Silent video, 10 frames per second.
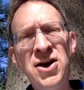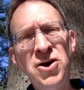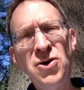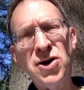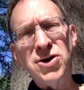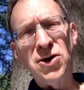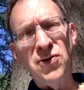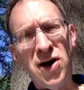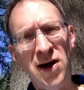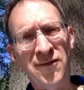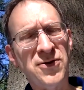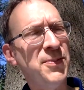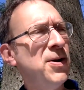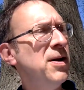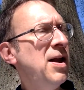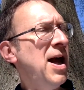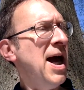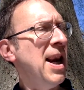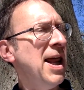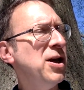"You look so comfortable,
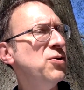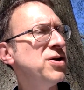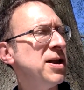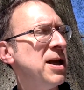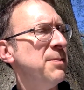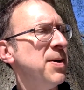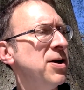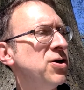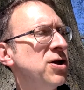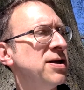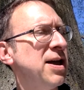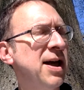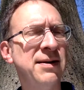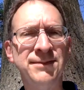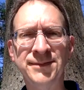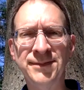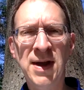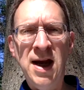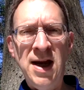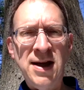I let you sleep," she said.
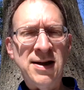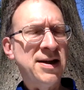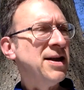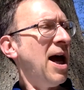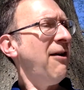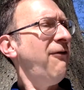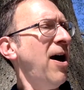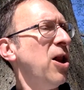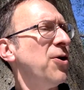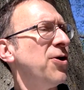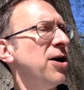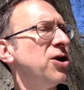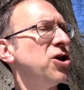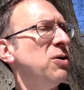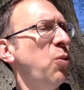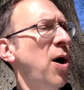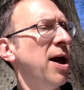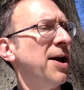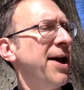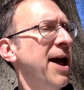Tendai followed her as she
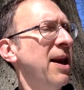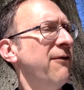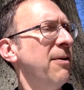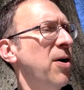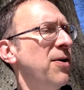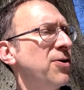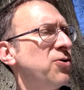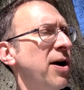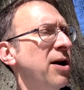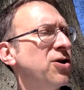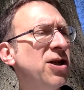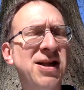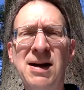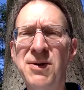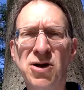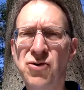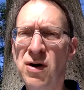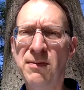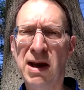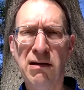waddled ahead of him on the trail. She seemed
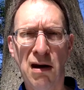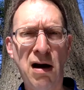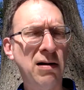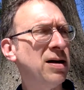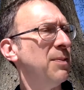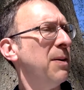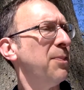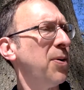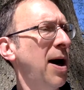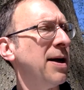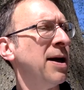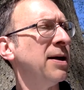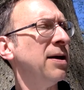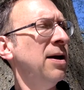extremely young to be pregnant,